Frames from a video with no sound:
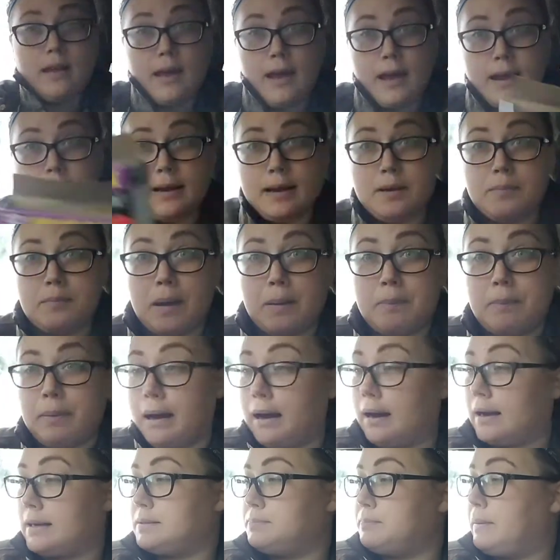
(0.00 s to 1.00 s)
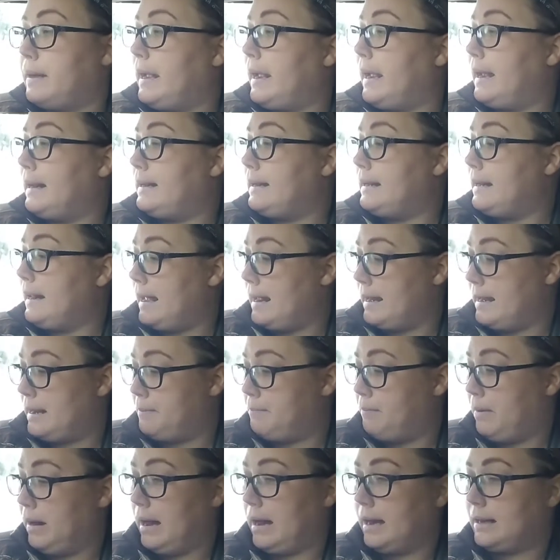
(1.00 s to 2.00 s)
I need my box, my handy dandy
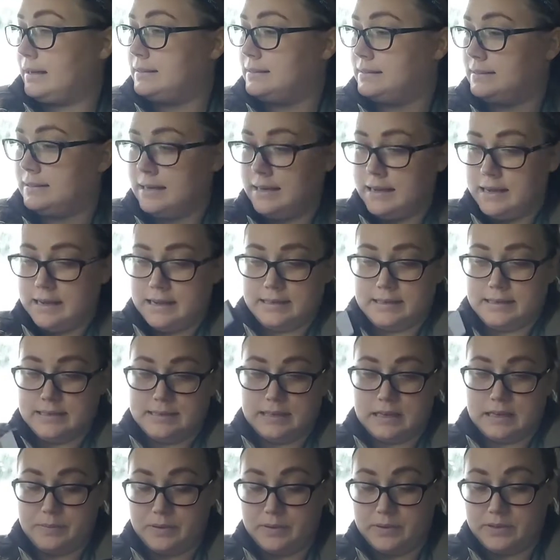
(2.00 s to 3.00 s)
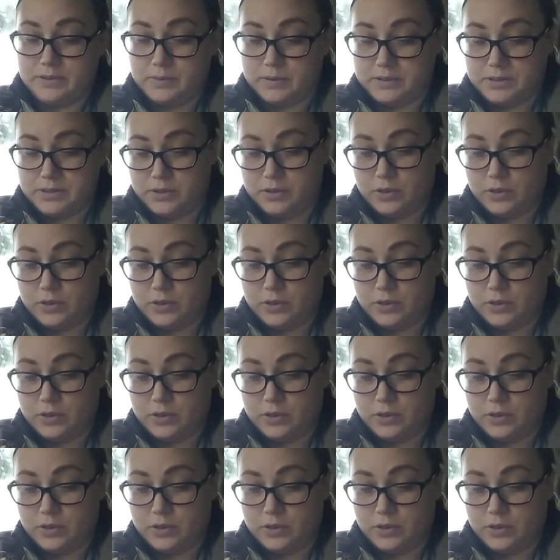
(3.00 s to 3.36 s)
box, to tell me what's what.